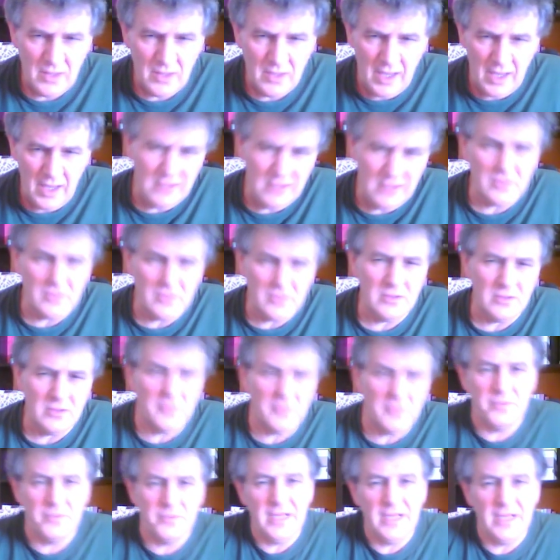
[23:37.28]
I couldn't
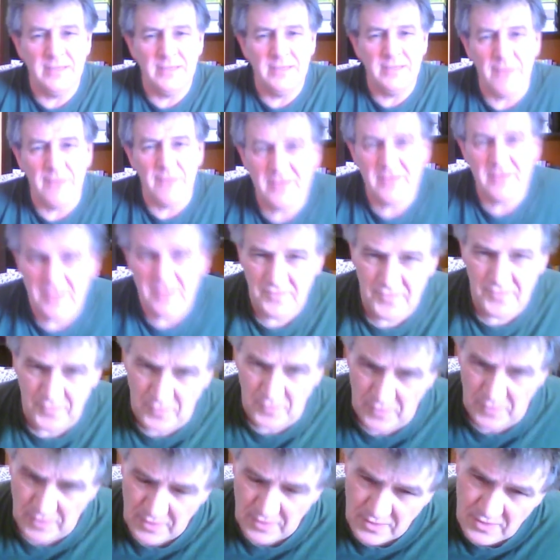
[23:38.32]
do brilliant maths at
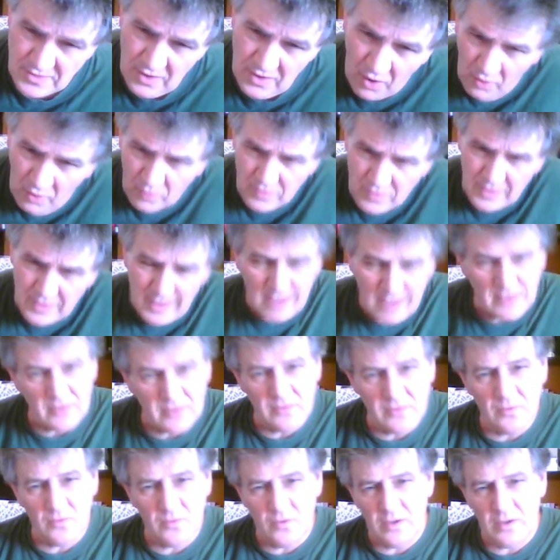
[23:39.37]
4 years old, and I
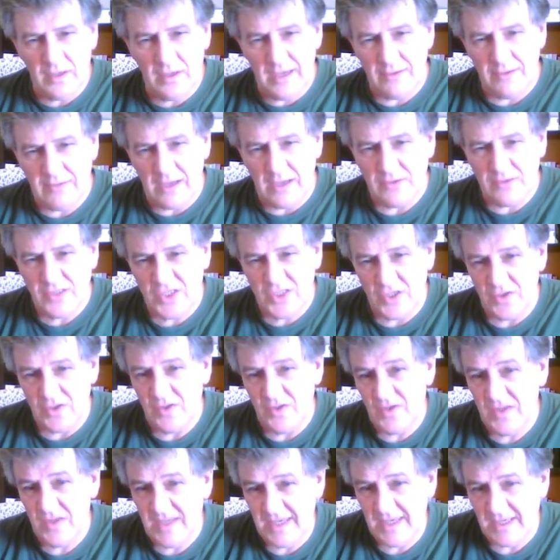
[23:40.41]
couldn't work out how
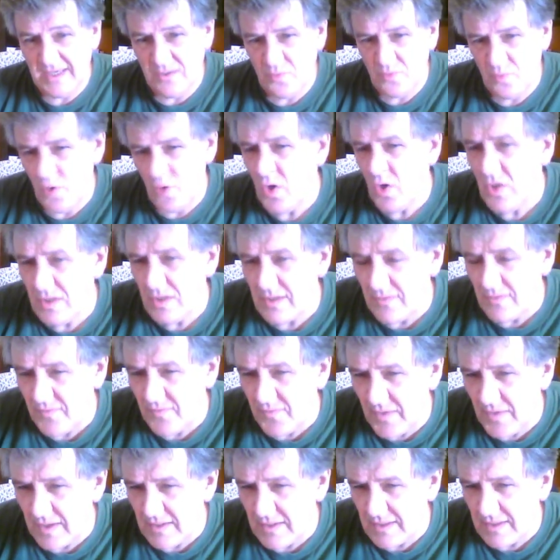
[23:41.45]
certain things worked at
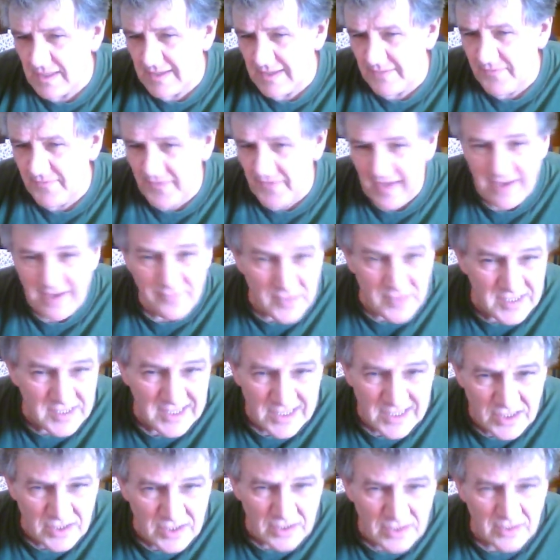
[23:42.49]
5 or
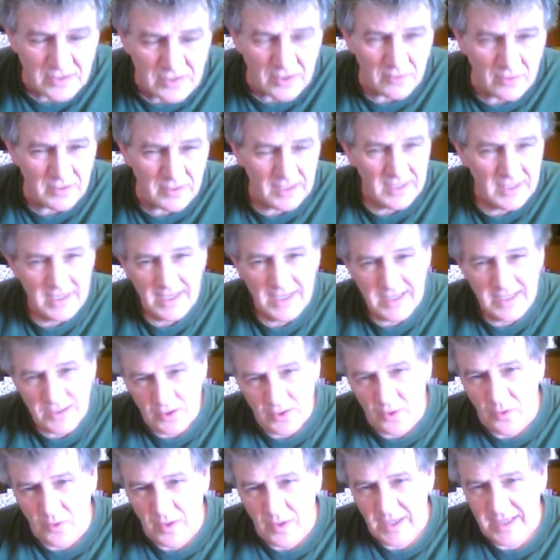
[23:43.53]
6 years old.
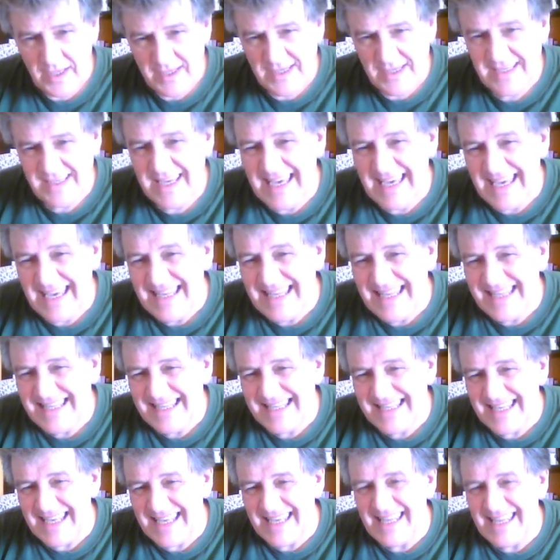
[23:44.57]
So there's an
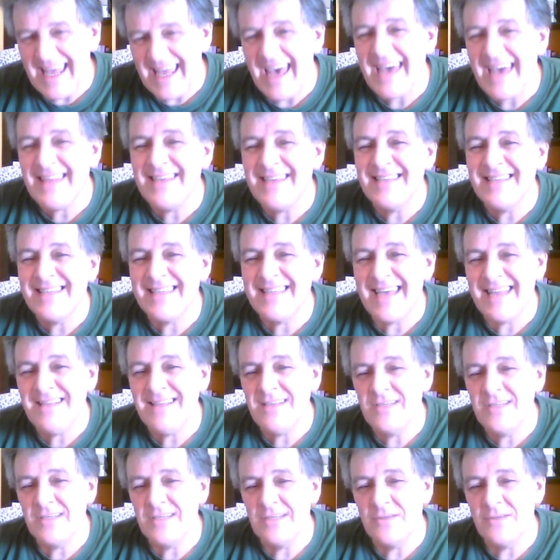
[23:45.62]
inherent
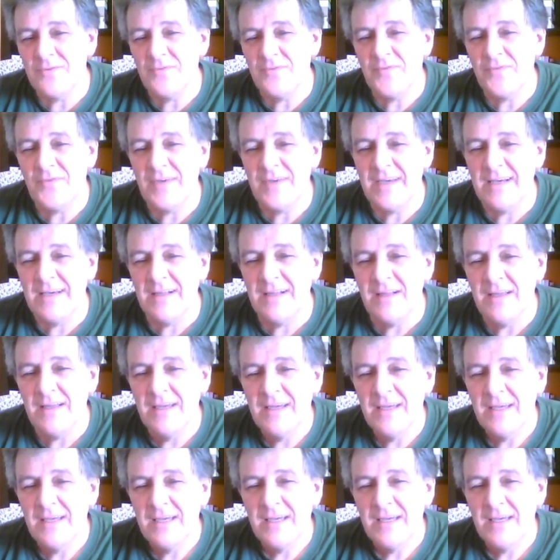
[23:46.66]
tendency to feel